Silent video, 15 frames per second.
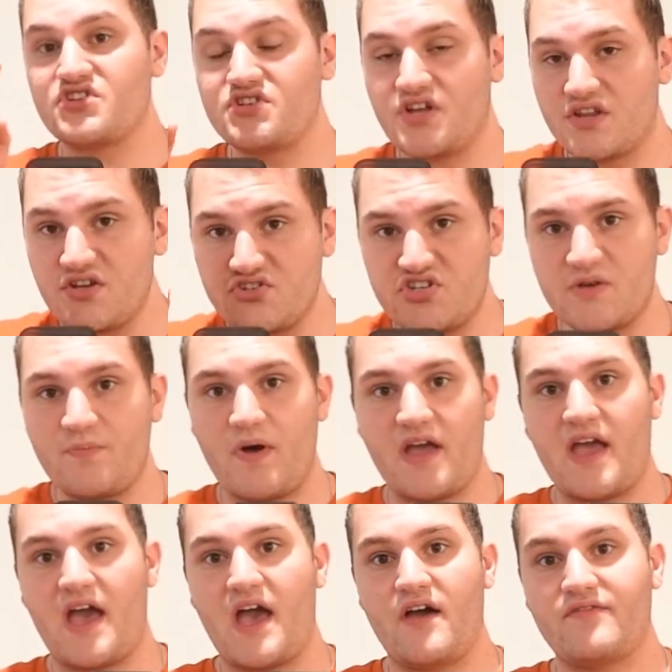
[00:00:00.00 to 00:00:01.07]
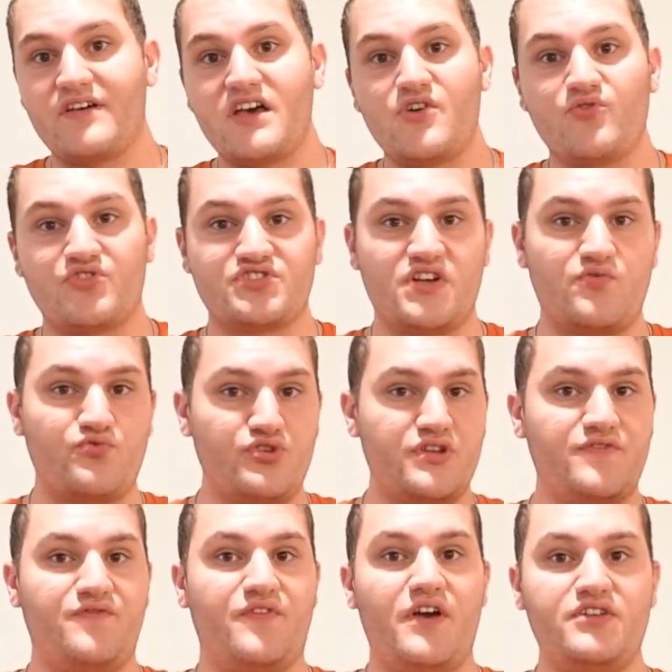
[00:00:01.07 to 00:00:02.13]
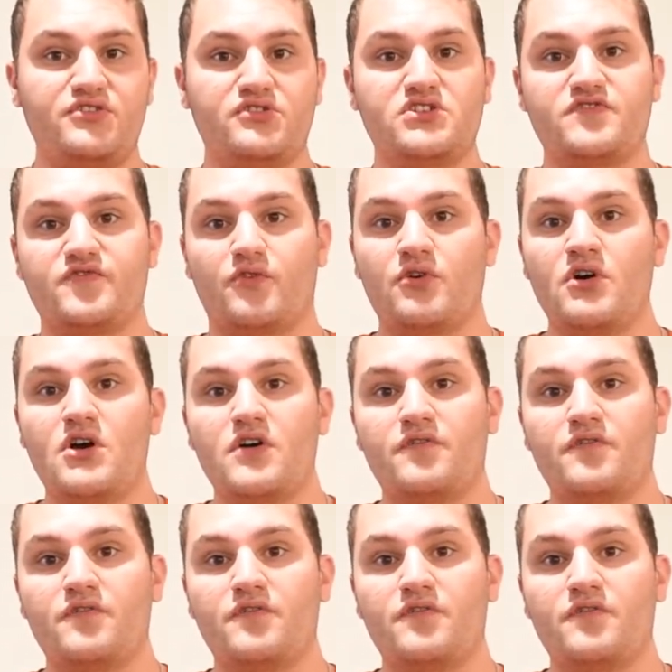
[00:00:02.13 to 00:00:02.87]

another tip I have, which I really find useful